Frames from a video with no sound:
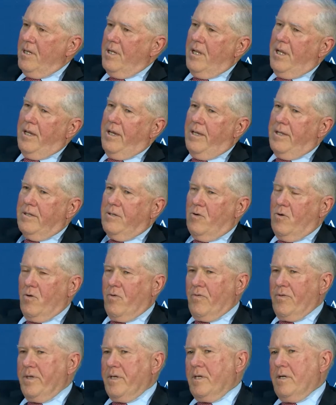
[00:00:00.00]
And
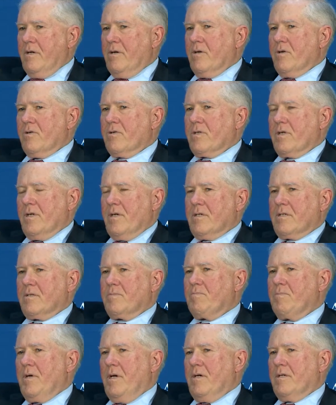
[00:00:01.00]
over the years,
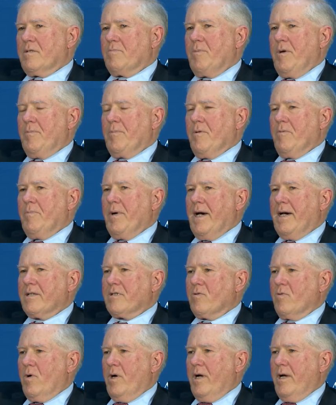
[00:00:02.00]
as people
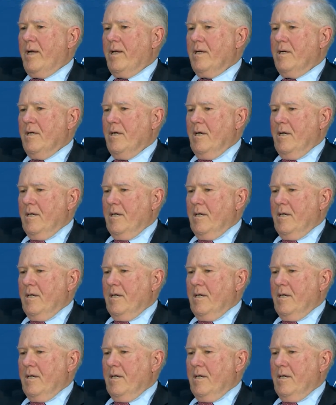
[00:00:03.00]
passed away,